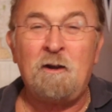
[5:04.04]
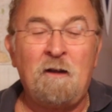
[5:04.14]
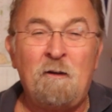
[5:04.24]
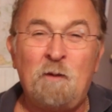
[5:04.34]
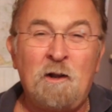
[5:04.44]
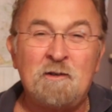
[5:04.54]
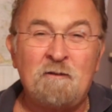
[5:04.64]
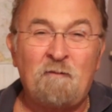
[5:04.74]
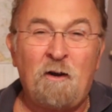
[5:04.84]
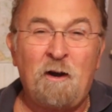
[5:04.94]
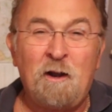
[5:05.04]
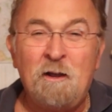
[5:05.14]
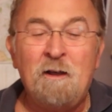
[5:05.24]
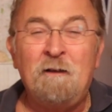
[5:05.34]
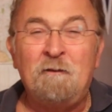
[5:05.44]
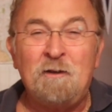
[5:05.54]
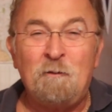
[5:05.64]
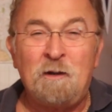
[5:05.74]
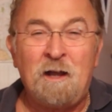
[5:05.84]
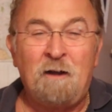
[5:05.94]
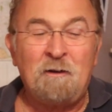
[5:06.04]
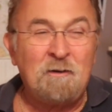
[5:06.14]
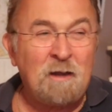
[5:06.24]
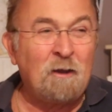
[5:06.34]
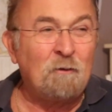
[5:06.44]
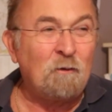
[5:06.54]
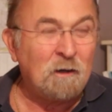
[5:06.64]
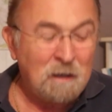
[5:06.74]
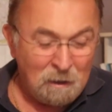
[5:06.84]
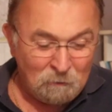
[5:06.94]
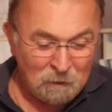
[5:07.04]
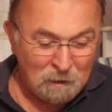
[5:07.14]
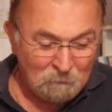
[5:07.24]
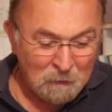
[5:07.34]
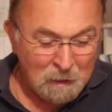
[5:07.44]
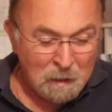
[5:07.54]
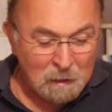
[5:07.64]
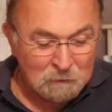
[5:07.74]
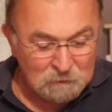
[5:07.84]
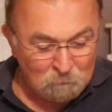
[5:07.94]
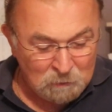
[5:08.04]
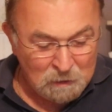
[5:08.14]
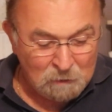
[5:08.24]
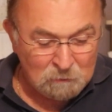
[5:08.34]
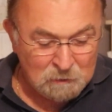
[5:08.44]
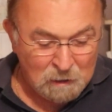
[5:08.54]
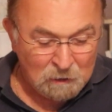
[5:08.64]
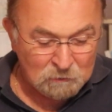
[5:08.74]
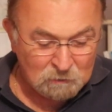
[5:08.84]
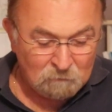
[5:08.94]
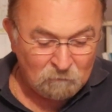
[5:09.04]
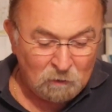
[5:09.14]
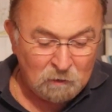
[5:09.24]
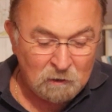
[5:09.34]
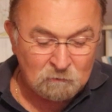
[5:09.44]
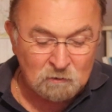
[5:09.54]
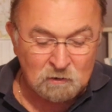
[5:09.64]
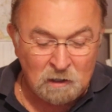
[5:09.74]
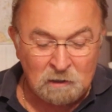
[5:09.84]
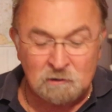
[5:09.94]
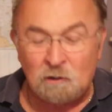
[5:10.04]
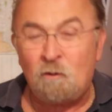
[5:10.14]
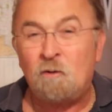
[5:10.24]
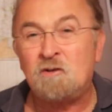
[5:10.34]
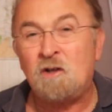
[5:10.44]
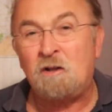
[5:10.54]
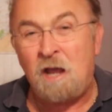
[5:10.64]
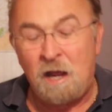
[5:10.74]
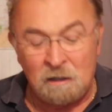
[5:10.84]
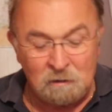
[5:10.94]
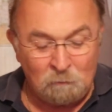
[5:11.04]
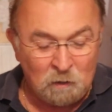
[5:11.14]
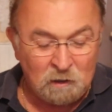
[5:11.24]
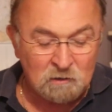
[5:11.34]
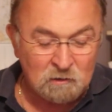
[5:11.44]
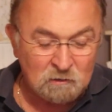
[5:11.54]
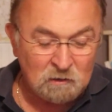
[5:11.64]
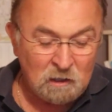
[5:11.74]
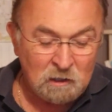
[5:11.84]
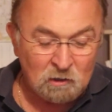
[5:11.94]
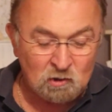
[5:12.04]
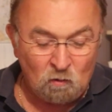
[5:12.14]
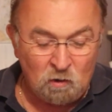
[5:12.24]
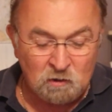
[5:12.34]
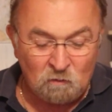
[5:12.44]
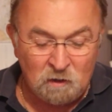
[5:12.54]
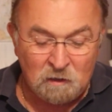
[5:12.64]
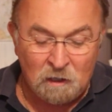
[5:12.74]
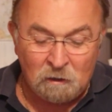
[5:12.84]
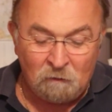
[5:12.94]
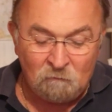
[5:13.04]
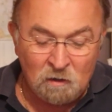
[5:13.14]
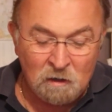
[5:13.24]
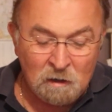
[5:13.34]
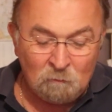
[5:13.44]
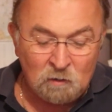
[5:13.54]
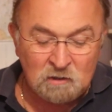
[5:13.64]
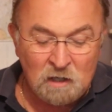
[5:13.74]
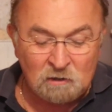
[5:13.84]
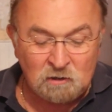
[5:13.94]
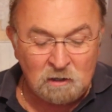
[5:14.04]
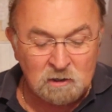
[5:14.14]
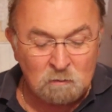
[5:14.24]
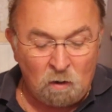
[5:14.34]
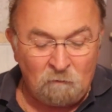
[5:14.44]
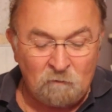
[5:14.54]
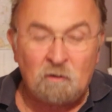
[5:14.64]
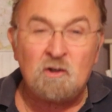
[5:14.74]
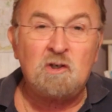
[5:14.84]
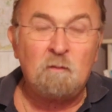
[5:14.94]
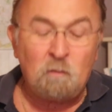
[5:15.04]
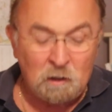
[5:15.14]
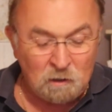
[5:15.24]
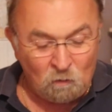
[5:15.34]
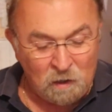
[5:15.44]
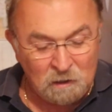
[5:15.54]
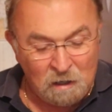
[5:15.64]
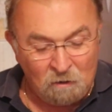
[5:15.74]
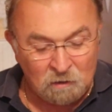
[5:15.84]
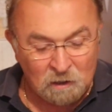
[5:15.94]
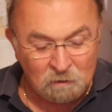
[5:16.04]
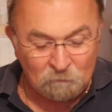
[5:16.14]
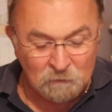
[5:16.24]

You haven't been on safari. even down in Delaware County. Some of the other towns that are very interesting is, of course, Atlanta, the biggest city in Georgia we think of, but it's actually a small village in Pickaway County.